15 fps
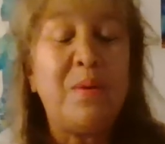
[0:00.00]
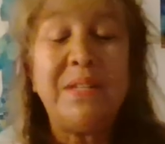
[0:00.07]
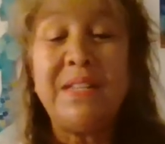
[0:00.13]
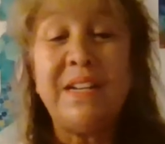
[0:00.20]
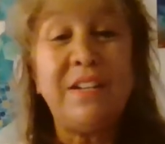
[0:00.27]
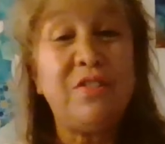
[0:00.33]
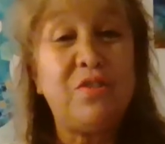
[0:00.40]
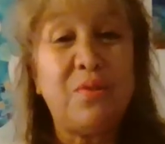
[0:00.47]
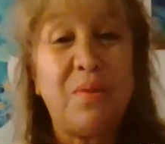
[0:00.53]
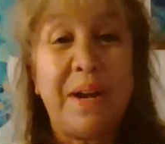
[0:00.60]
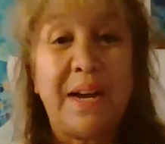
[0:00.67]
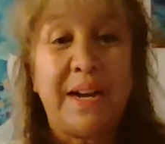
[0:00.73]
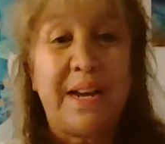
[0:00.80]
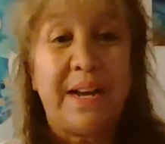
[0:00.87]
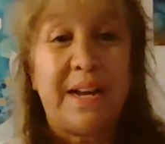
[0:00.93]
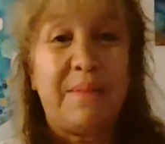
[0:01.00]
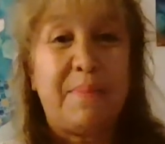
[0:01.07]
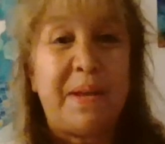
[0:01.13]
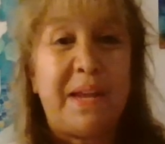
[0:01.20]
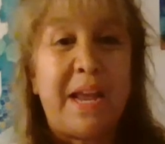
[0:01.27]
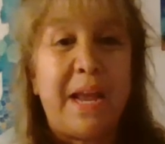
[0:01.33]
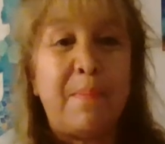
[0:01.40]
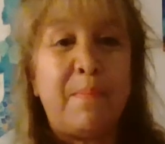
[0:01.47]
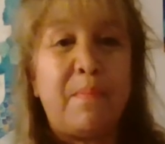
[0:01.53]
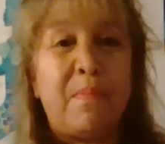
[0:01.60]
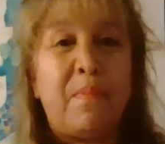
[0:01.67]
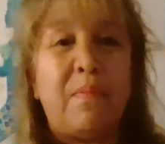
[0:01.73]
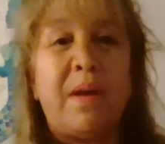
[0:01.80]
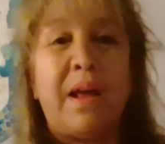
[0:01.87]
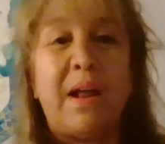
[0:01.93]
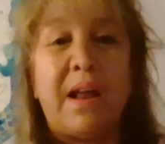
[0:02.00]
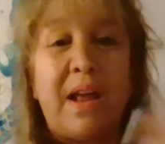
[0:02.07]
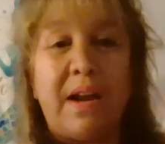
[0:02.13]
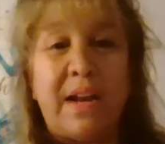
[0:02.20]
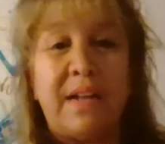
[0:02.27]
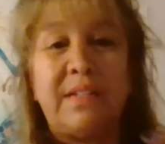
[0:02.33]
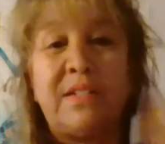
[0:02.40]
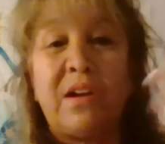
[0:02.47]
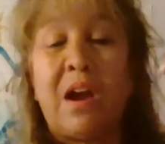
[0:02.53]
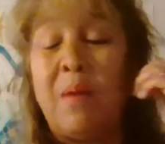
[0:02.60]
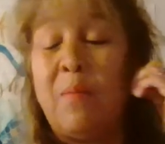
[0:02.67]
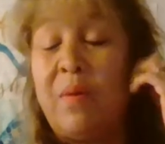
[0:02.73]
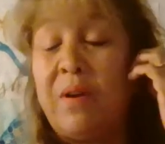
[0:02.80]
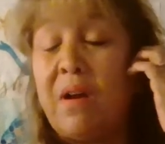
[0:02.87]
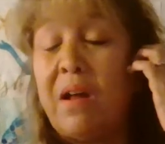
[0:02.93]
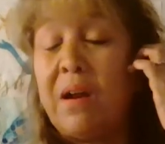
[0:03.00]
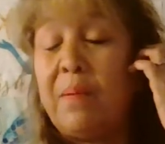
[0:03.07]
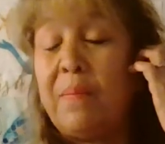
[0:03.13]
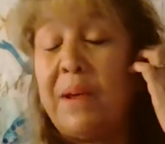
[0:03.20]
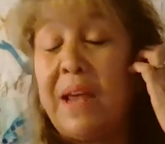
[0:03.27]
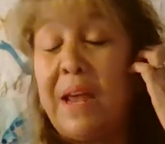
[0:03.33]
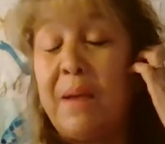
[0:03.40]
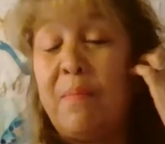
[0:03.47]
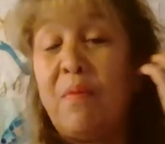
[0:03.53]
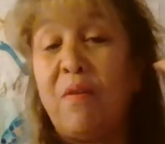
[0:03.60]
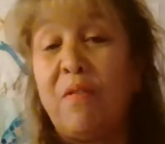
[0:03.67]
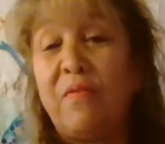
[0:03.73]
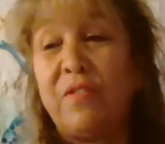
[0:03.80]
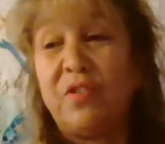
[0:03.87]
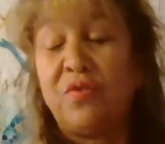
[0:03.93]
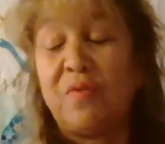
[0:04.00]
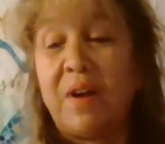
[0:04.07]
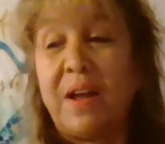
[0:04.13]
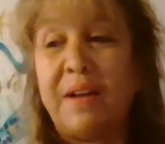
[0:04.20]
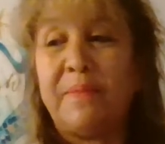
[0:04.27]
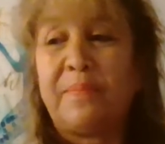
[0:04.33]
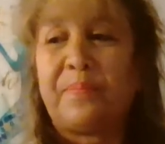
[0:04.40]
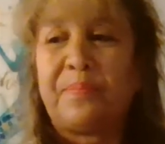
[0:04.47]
I wasn't enjoying it. And as time went on, it became more of a dread.